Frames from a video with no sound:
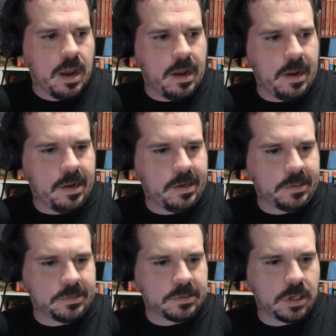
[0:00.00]

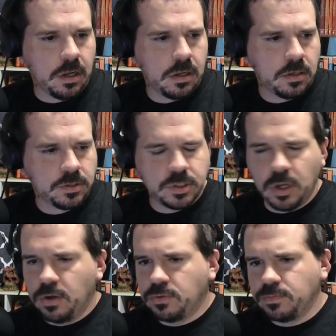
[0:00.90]
And
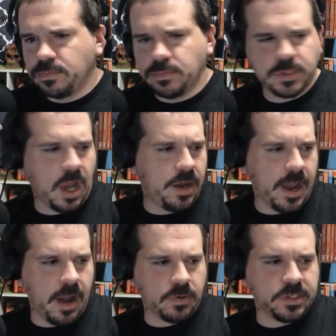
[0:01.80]
so Todd
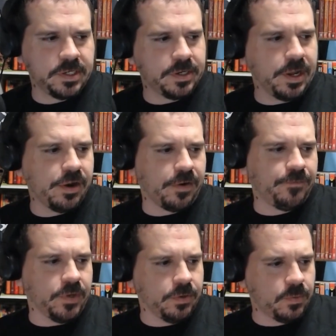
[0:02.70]
Howard did an
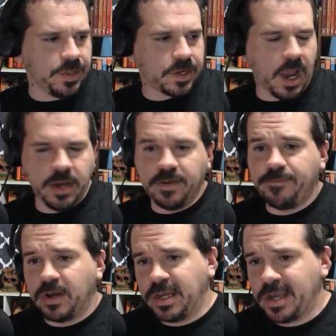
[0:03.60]
interview with Kinda
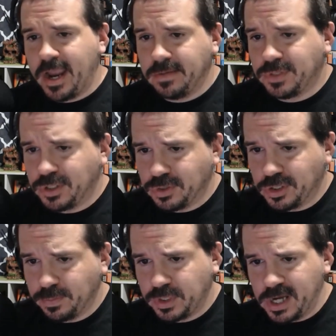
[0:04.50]
Funny Games
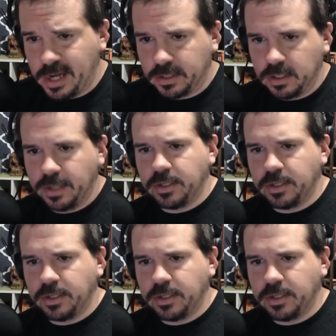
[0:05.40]
YouTube channel,